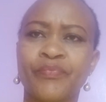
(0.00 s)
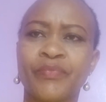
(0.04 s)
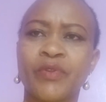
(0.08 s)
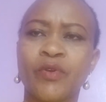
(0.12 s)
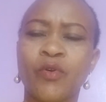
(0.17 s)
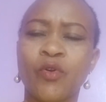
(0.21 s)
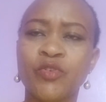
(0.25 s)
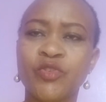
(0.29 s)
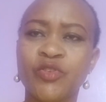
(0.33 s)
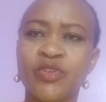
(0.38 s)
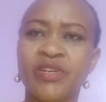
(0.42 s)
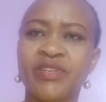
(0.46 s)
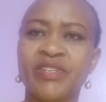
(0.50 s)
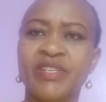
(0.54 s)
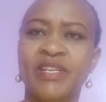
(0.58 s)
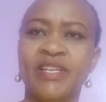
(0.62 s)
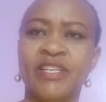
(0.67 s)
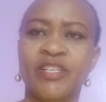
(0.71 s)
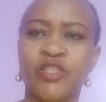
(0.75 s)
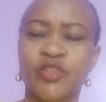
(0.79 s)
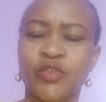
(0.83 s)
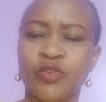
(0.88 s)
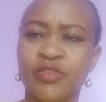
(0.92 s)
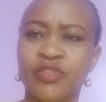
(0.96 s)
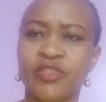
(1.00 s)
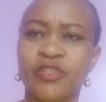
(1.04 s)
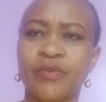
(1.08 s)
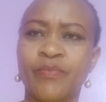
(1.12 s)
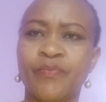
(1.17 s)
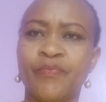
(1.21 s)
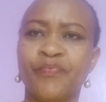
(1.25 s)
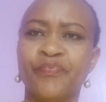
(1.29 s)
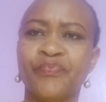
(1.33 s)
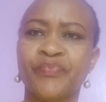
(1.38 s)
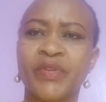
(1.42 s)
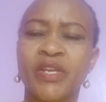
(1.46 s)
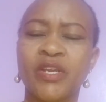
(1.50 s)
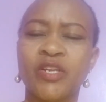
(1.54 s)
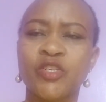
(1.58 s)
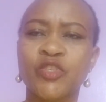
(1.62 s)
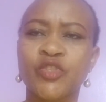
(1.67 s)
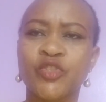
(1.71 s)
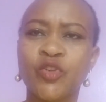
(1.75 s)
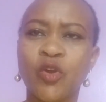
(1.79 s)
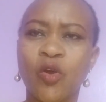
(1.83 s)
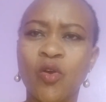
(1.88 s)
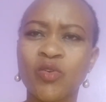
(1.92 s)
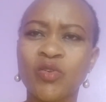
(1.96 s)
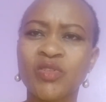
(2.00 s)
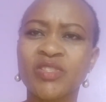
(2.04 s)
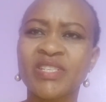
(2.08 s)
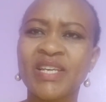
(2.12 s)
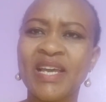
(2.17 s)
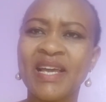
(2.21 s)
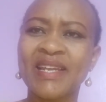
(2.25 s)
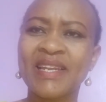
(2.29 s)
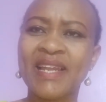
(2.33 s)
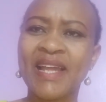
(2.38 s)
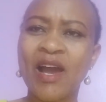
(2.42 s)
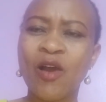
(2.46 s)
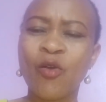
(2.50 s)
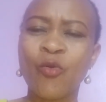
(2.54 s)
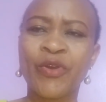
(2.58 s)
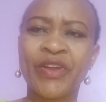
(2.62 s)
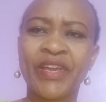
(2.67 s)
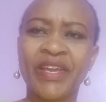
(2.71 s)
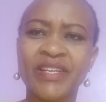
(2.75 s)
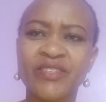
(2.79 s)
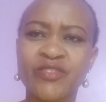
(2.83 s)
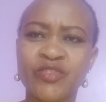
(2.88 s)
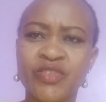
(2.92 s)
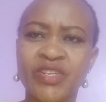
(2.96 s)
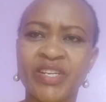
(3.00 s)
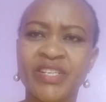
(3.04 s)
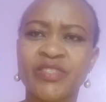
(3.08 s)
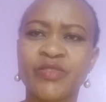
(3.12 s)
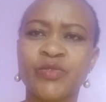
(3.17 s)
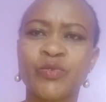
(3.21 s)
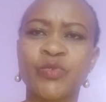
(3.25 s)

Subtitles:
on your relationship. Don't allow hatred